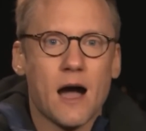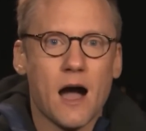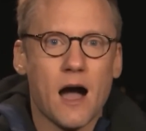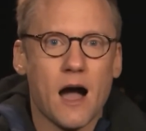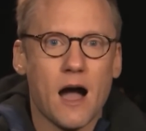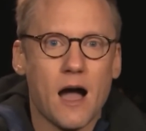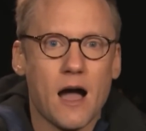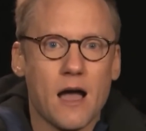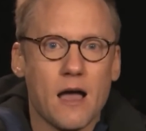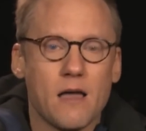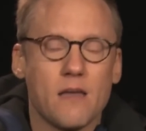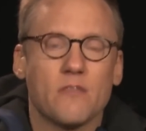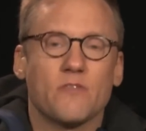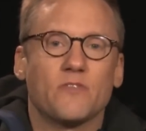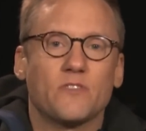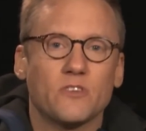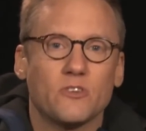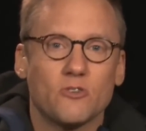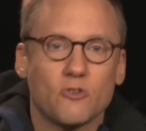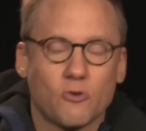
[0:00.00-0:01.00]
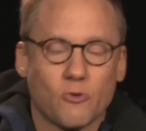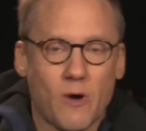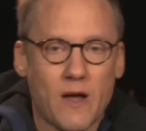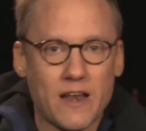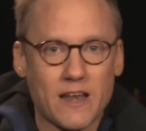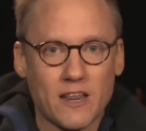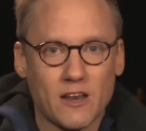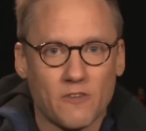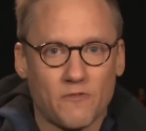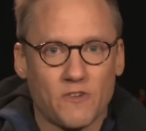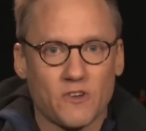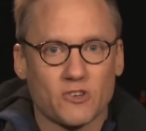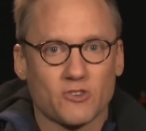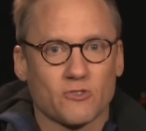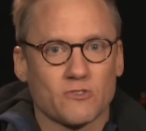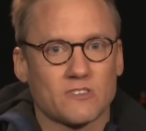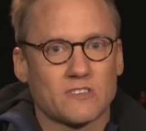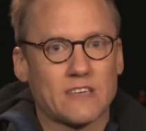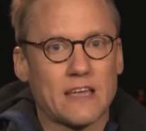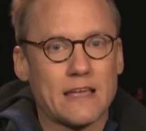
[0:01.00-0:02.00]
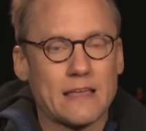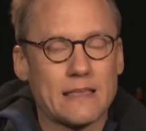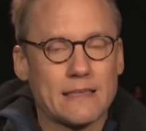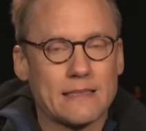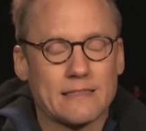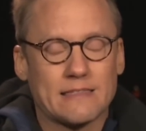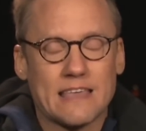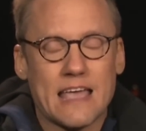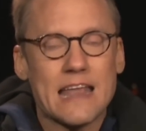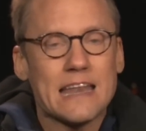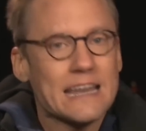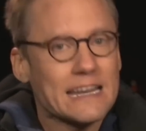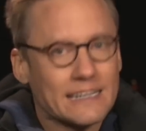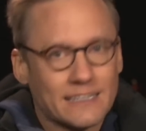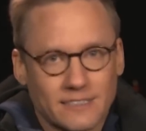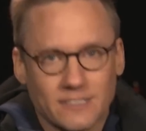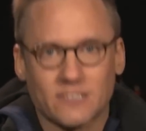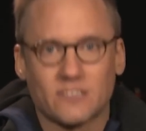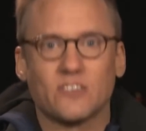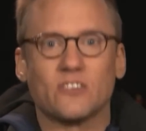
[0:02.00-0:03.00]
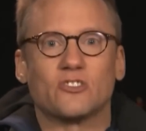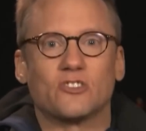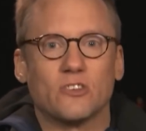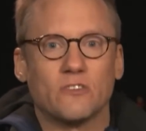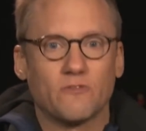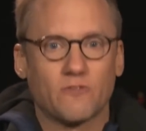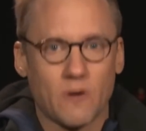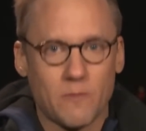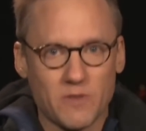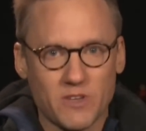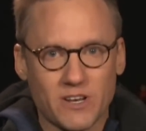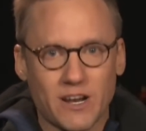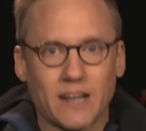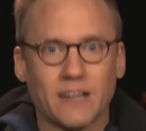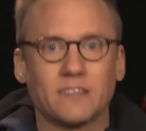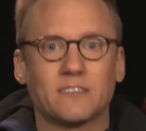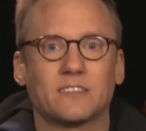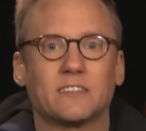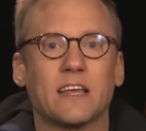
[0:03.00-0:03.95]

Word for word: the Ukrainian officials say they need a decision from the United States.